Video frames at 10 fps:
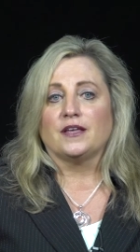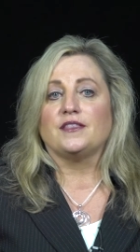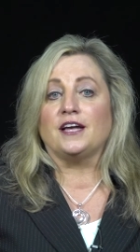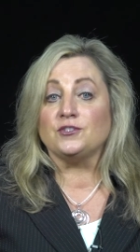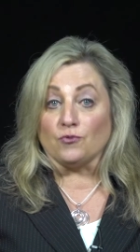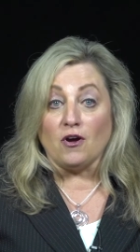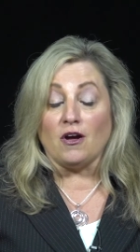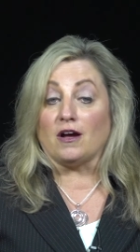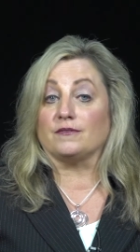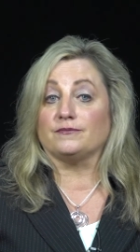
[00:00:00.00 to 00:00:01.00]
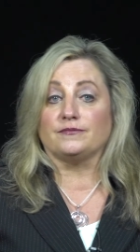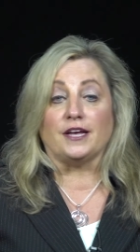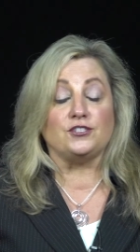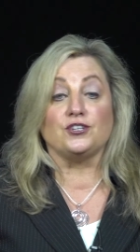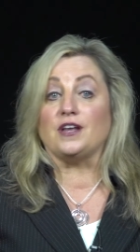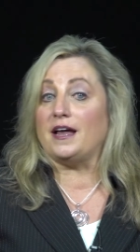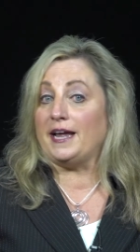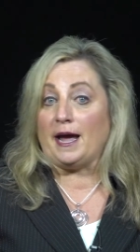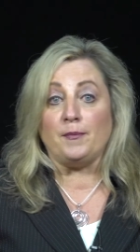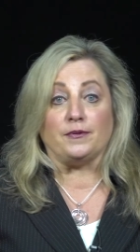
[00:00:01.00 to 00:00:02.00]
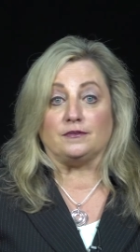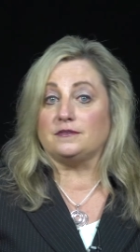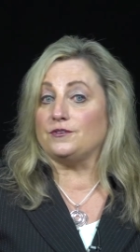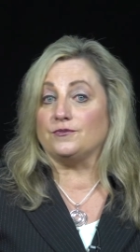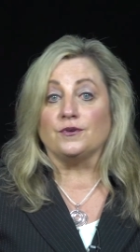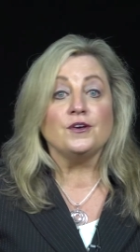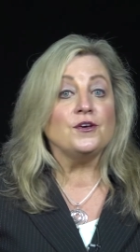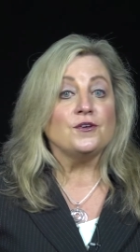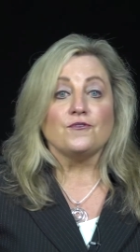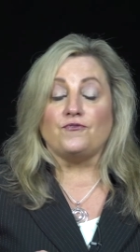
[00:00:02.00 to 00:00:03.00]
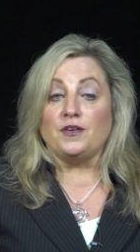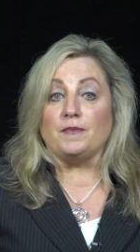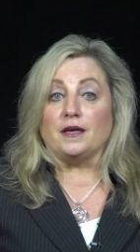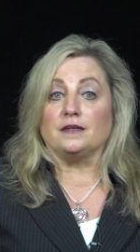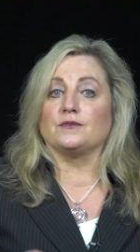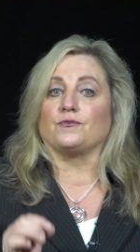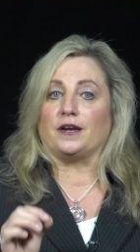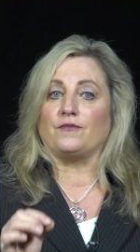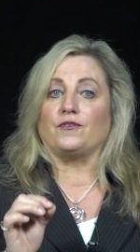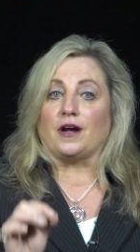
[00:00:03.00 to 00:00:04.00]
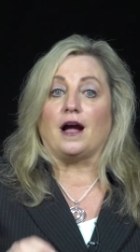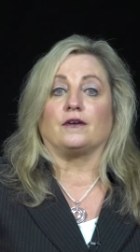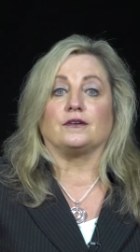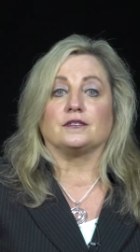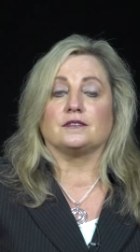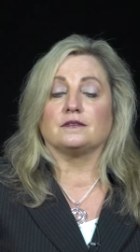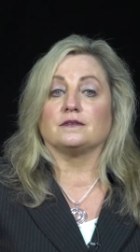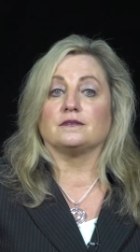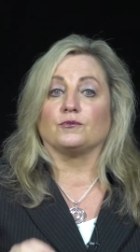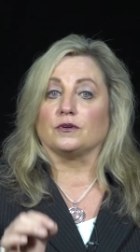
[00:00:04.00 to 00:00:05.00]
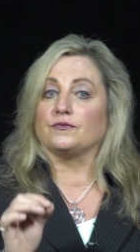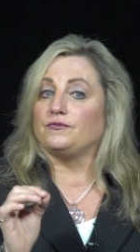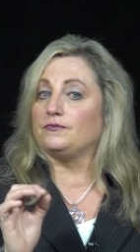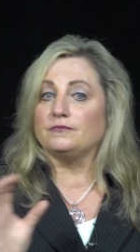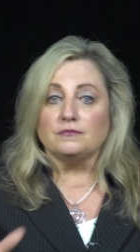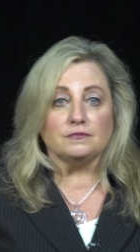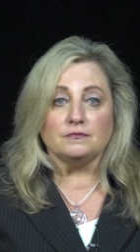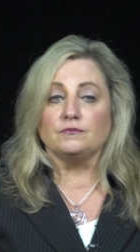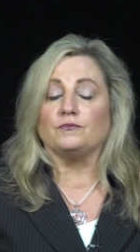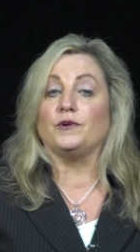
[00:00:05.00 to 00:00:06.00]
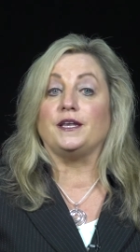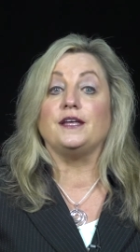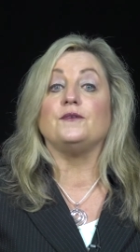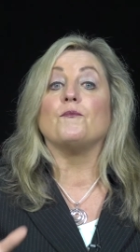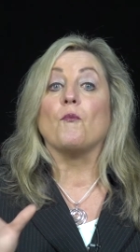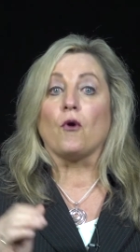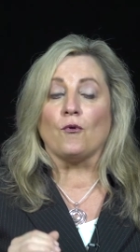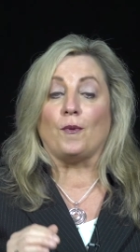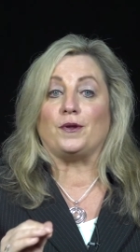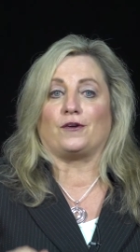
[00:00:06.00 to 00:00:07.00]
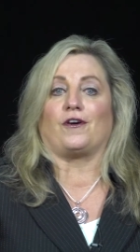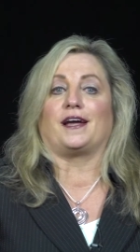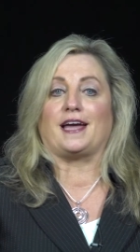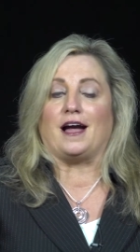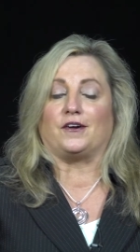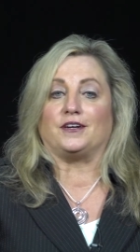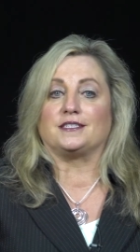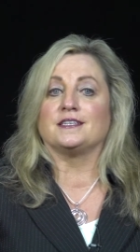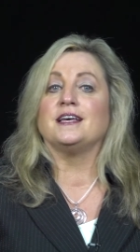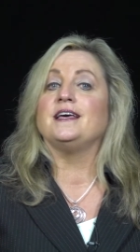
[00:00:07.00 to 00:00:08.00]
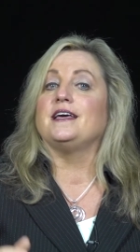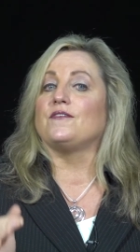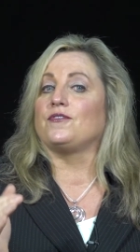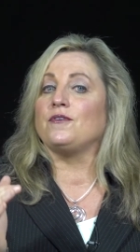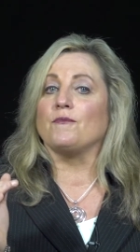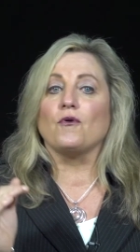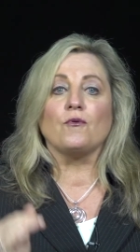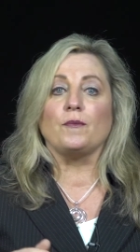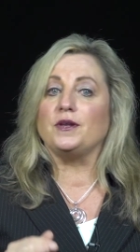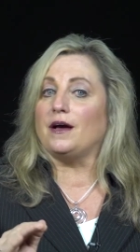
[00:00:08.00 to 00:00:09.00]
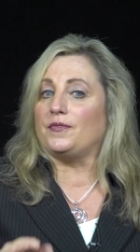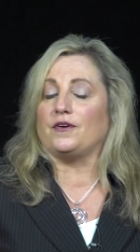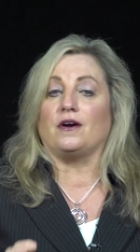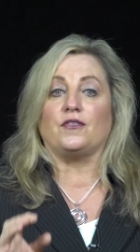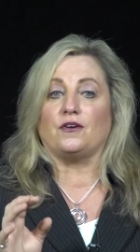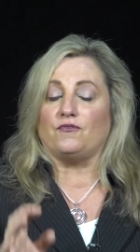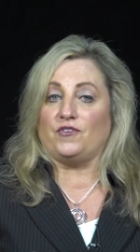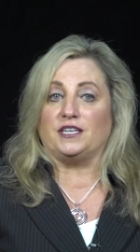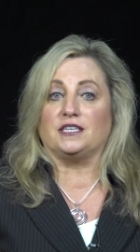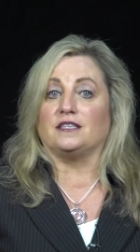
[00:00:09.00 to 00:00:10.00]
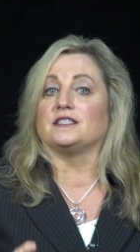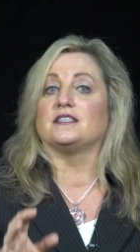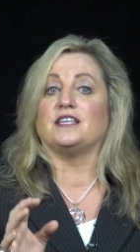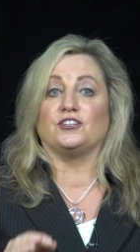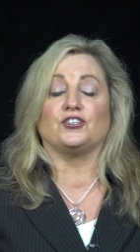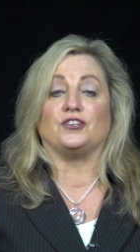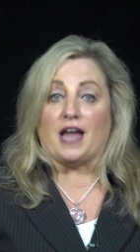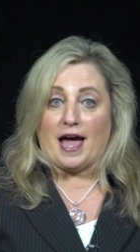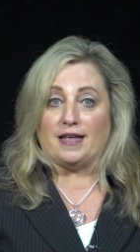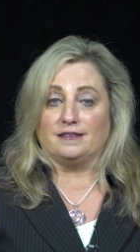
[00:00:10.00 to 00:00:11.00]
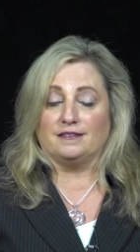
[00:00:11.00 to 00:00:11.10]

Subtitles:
That's wrong. That should not happen to females running for Congress. We need more women in Congress. If there are more women out there that are facing this, they should not.